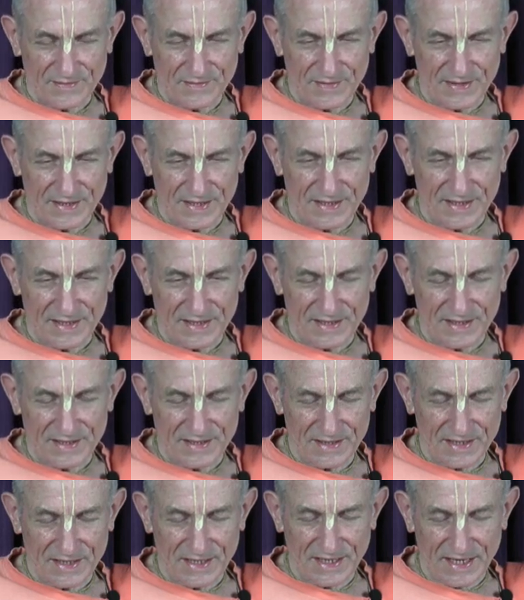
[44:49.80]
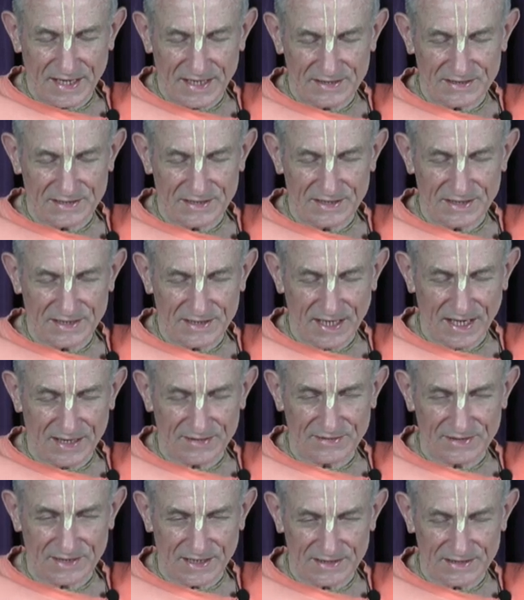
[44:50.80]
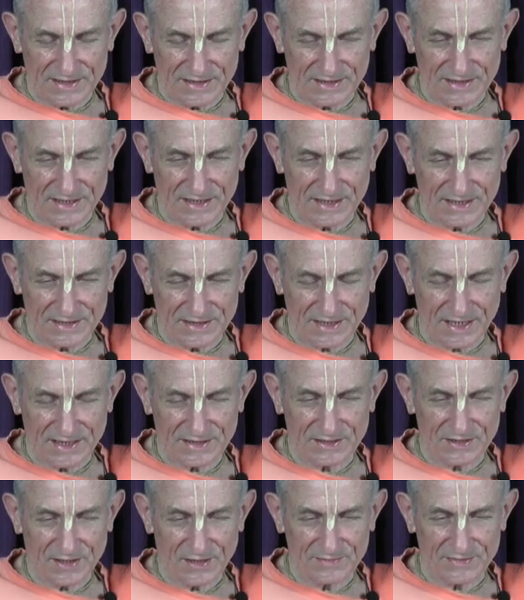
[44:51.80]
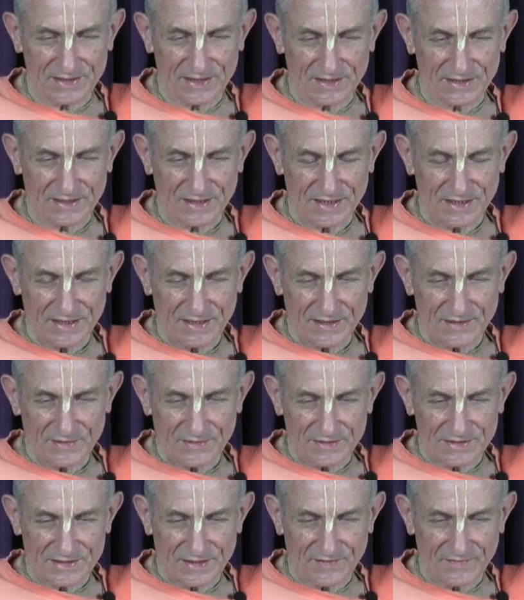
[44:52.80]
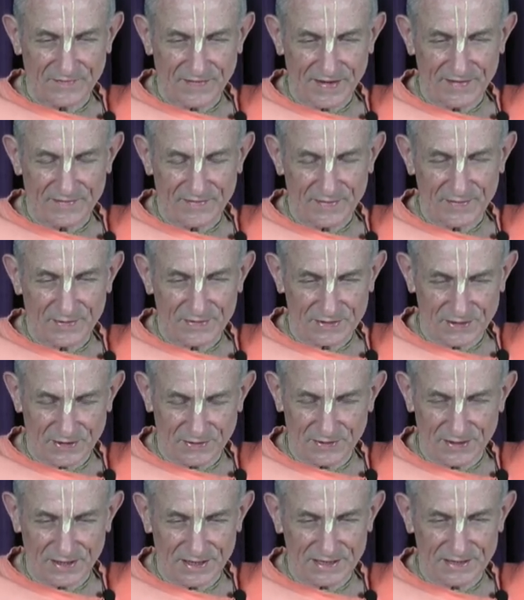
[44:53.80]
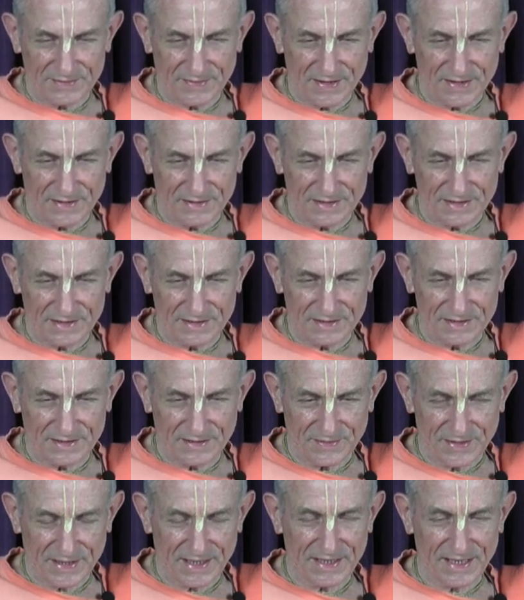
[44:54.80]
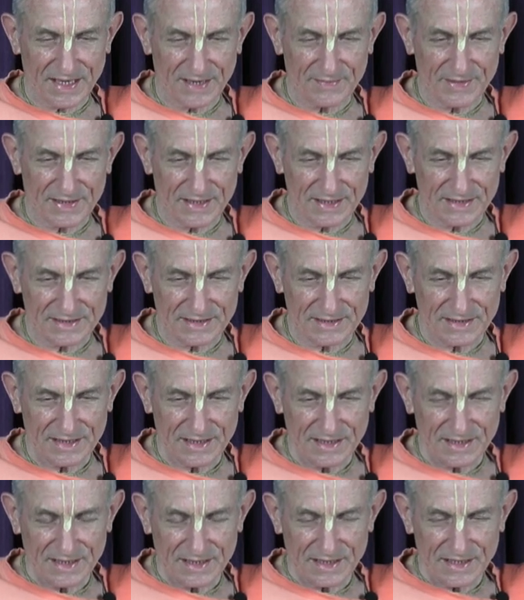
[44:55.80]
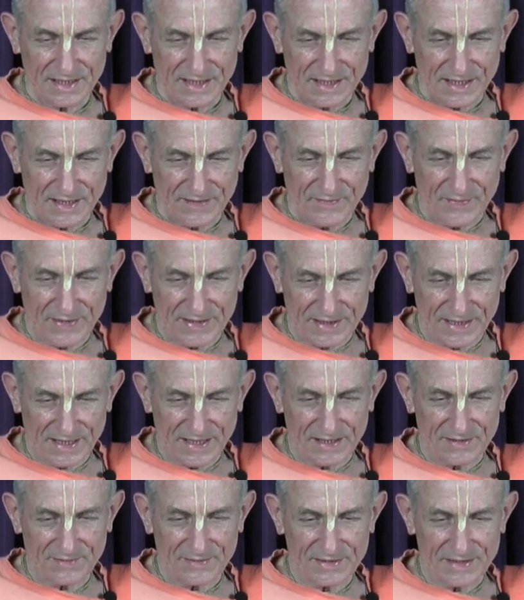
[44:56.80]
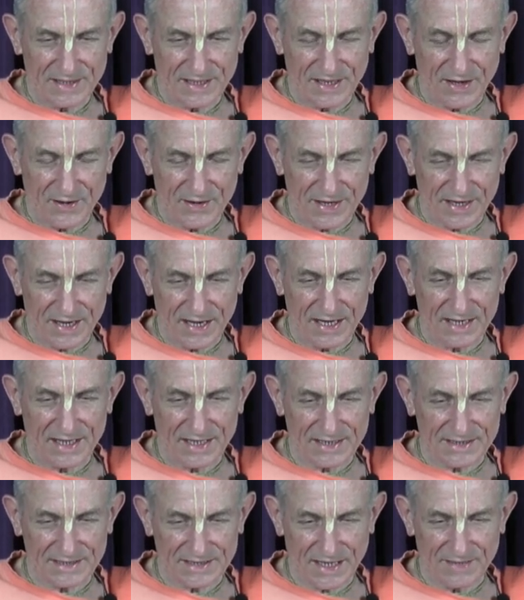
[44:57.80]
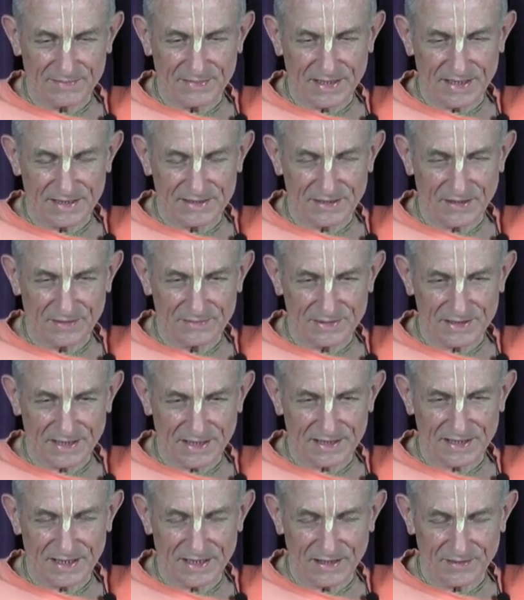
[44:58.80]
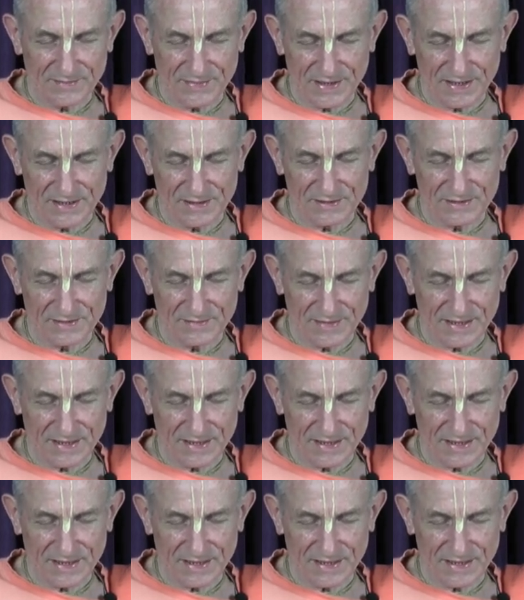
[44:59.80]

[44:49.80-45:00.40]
we engaged in our senses in this sense object? Was it a favorable, was it a good experience? Did we get happiness? If we did, we think, okay, I'll accept this object and I'll begin to